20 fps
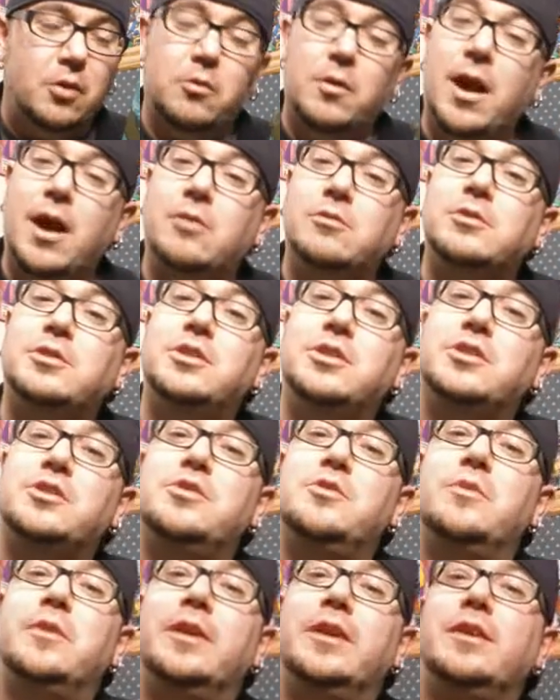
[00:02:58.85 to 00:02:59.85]
around
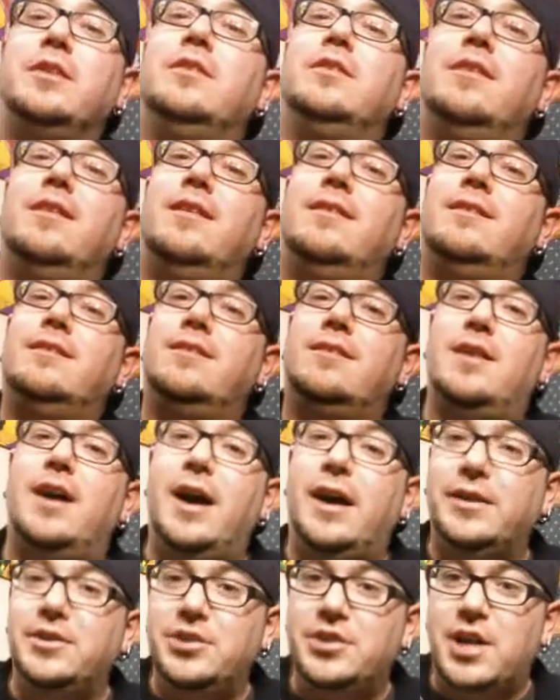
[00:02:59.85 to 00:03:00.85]
just doing
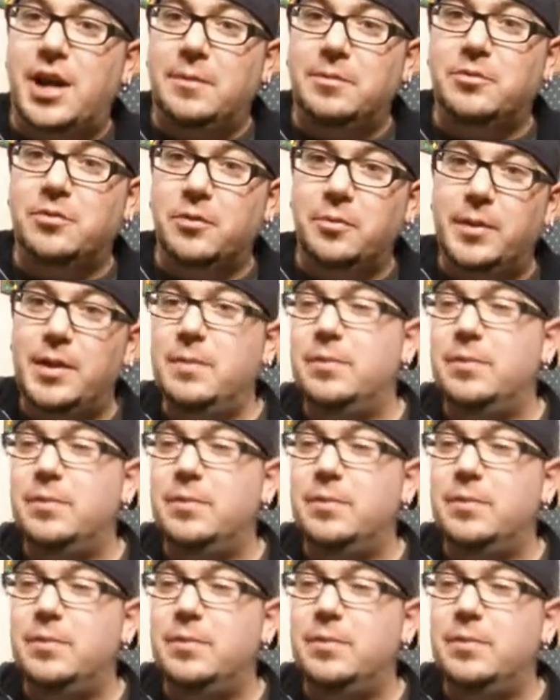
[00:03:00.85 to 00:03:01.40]
odd jobs for